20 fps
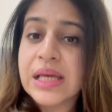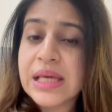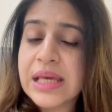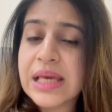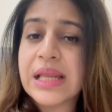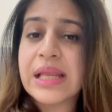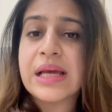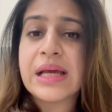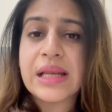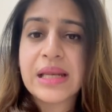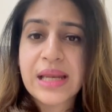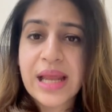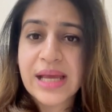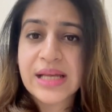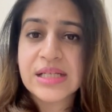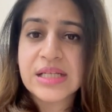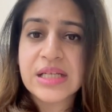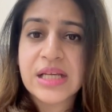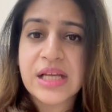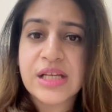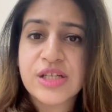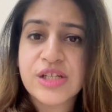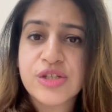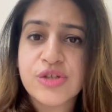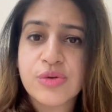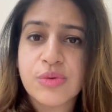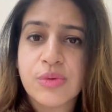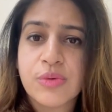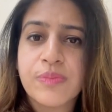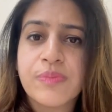Gilligan
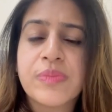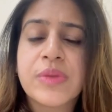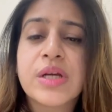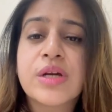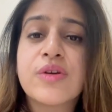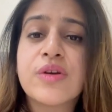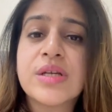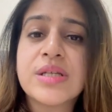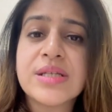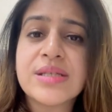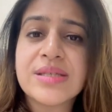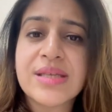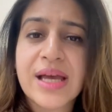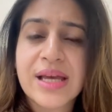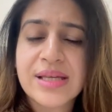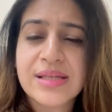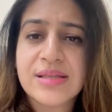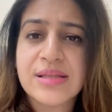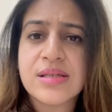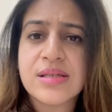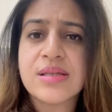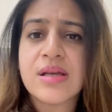1982 criticized